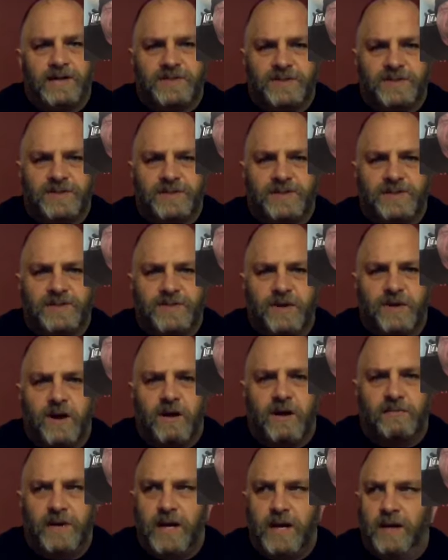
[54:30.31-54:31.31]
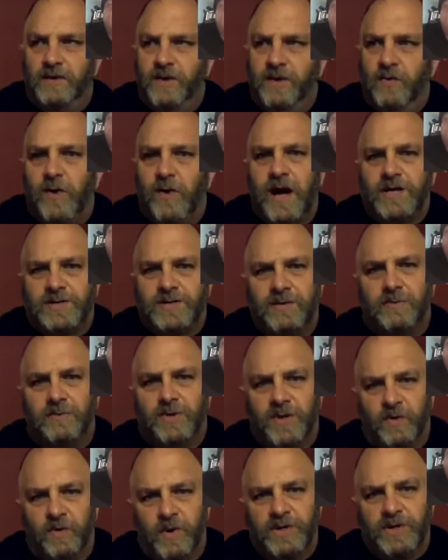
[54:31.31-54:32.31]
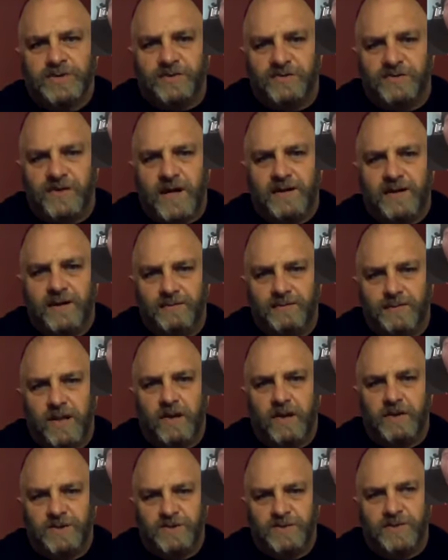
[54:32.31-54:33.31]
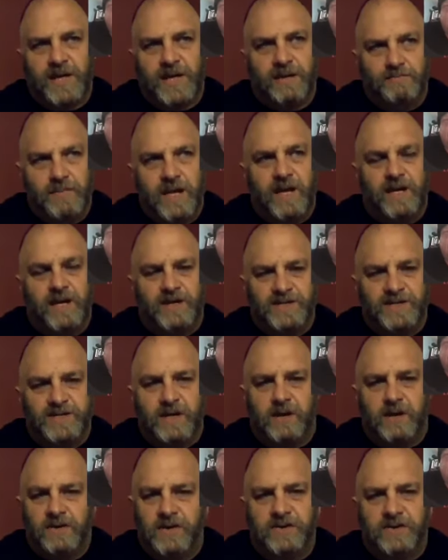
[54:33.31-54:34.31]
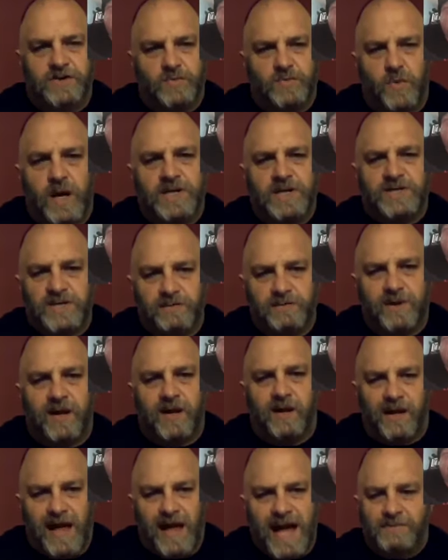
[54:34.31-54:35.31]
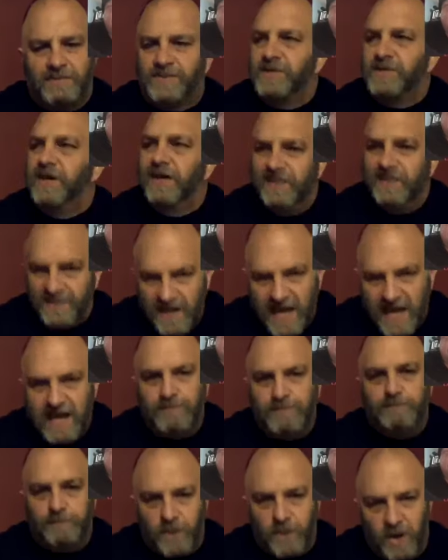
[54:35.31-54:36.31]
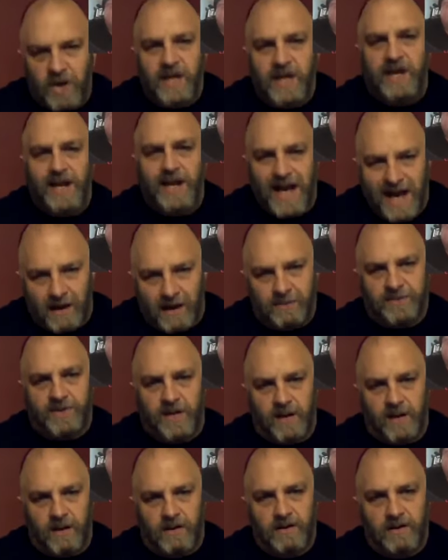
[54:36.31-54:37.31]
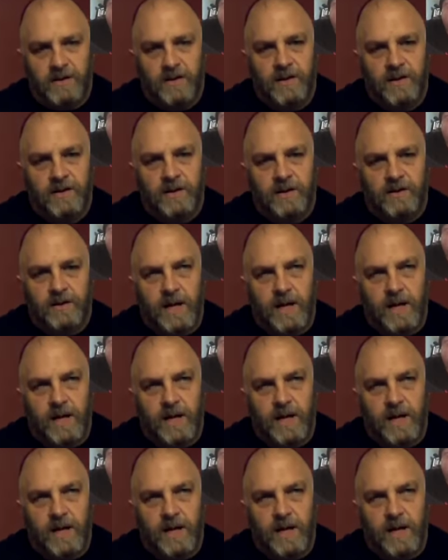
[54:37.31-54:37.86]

in Strongman, you watch them when the whistle finally blows, when that minute is done, you just watch them collapse. They put it out there, right?